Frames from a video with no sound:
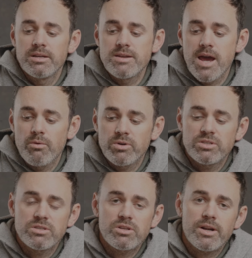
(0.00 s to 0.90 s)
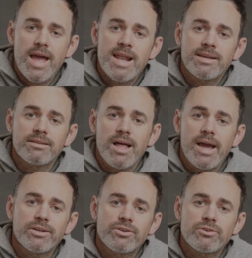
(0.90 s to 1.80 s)
Now, once you start adding
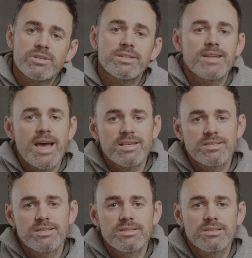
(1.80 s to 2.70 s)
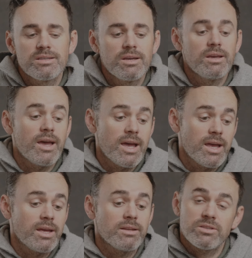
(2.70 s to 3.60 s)
liners and nests
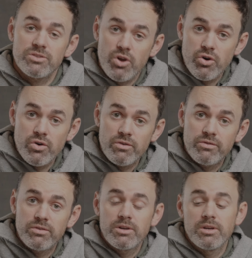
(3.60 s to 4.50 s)
and a stove,